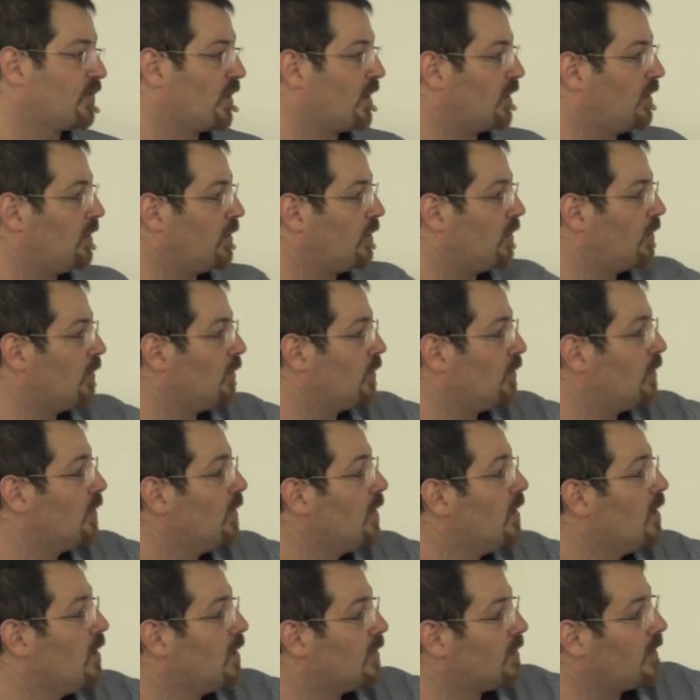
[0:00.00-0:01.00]
Like you could
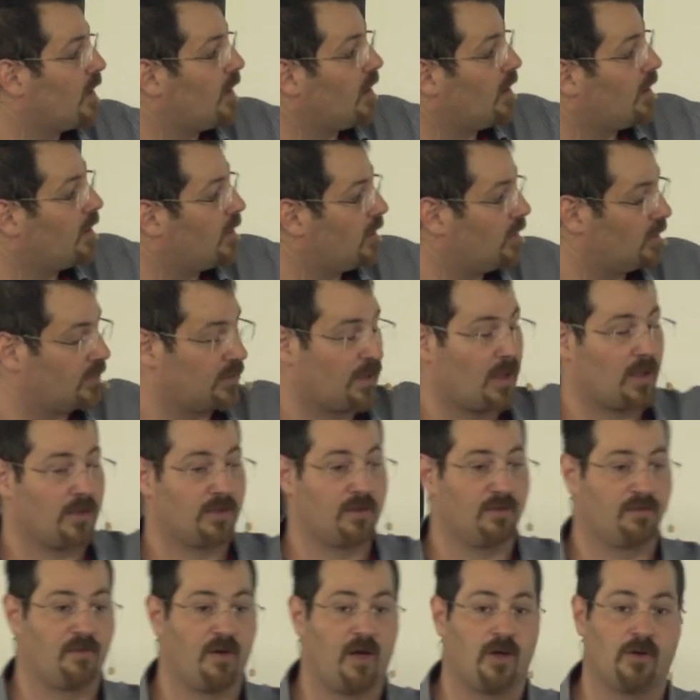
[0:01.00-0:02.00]
take
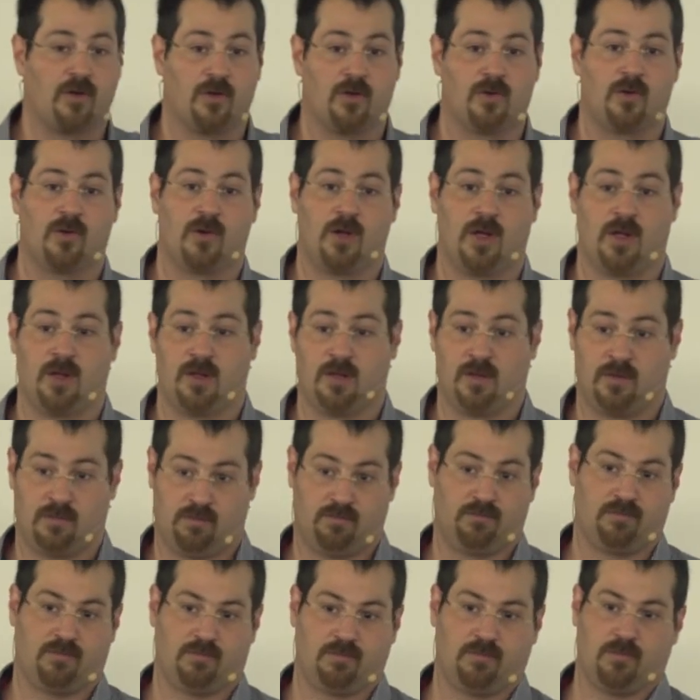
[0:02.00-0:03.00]
the value
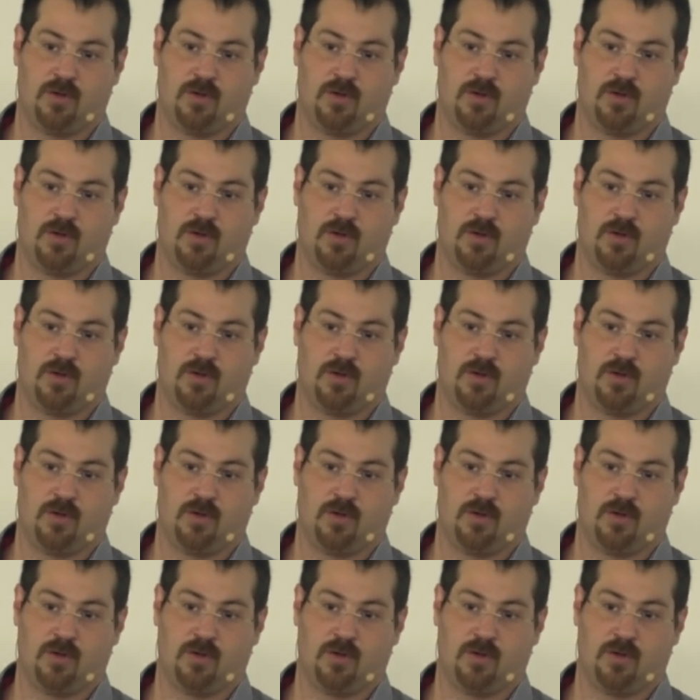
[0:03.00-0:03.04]
in